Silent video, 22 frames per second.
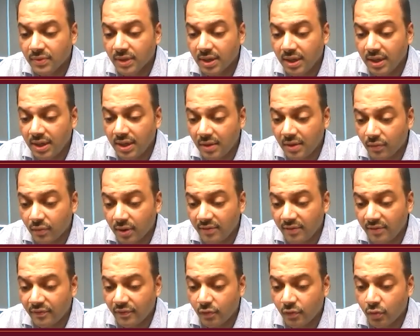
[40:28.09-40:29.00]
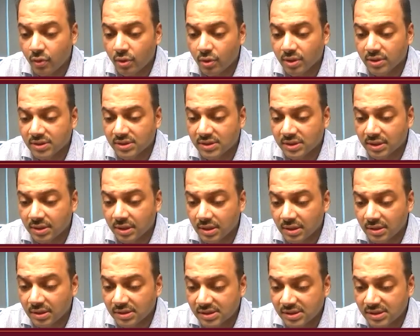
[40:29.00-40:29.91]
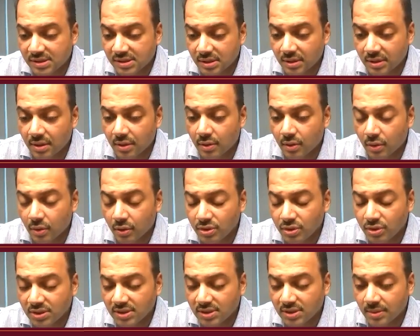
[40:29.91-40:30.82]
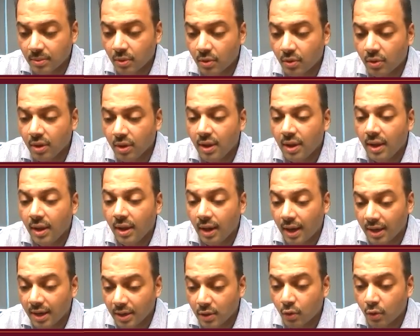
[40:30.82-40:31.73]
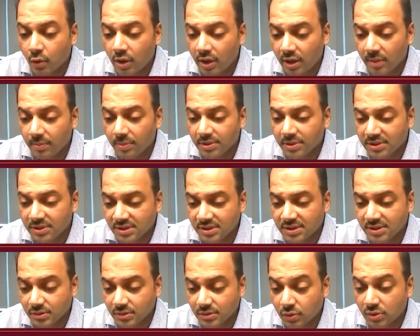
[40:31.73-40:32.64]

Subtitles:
we're equally focused and conscious about high quality businesses.